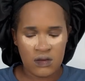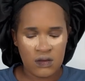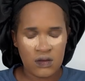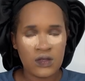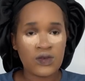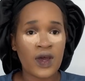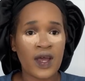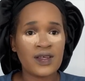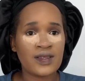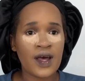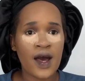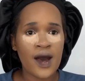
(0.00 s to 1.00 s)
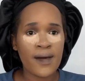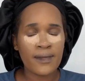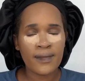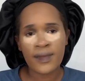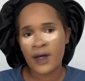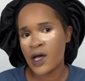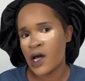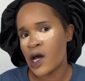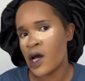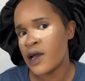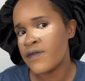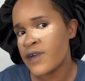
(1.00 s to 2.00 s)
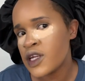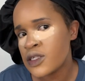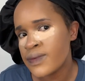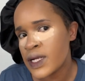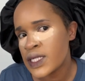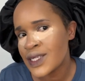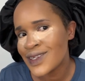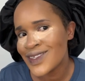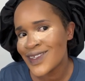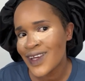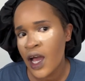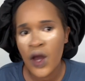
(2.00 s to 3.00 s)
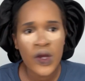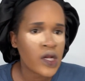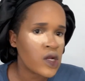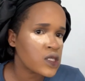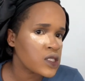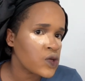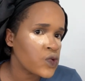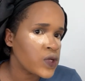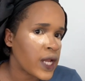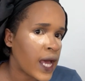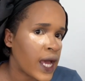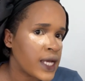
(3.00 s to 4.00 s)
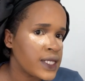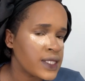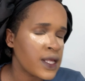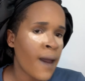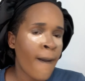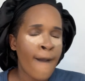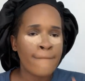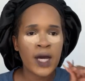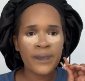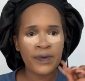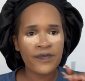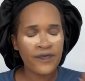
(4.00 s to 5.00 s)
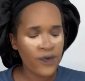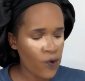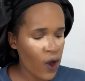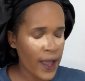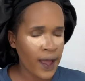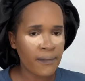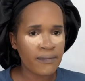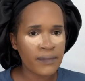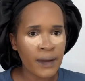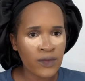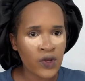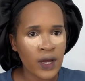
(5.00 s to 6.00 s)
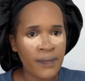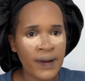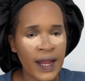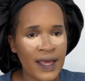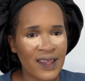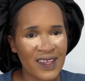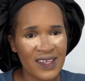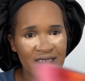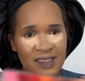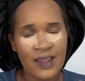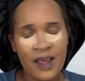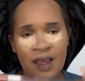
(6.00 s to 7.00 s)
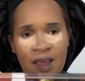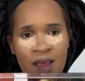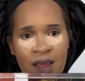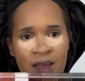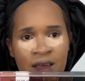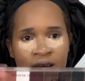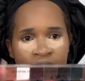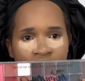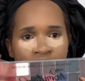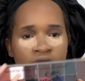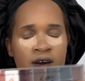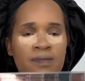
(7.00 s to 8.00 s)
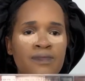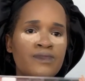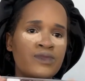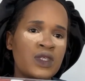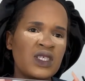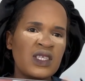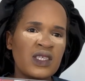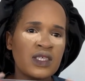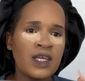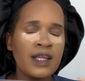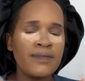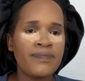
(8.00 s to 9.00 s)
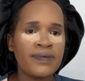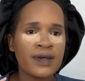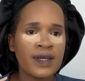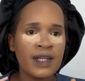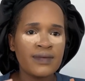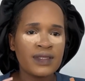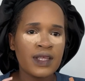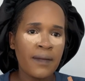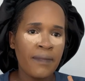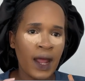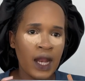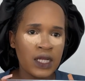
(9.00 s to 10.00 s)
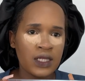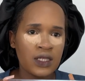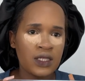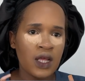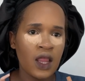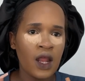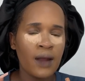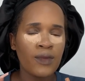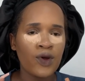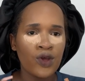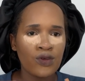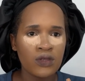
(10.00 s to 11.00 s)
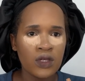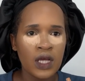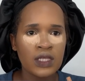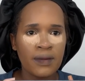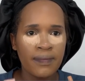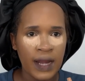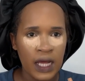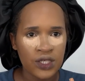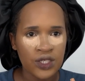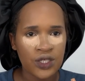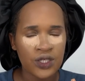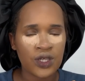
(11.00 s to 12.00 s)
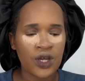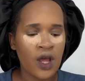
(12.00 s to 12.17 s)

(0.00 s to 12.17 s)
So guys, I finished blending. See how it looks so nice. But before I'm gonna apply this, ne? This is Kilip stick palette, and then I'm gonna use it as a blush.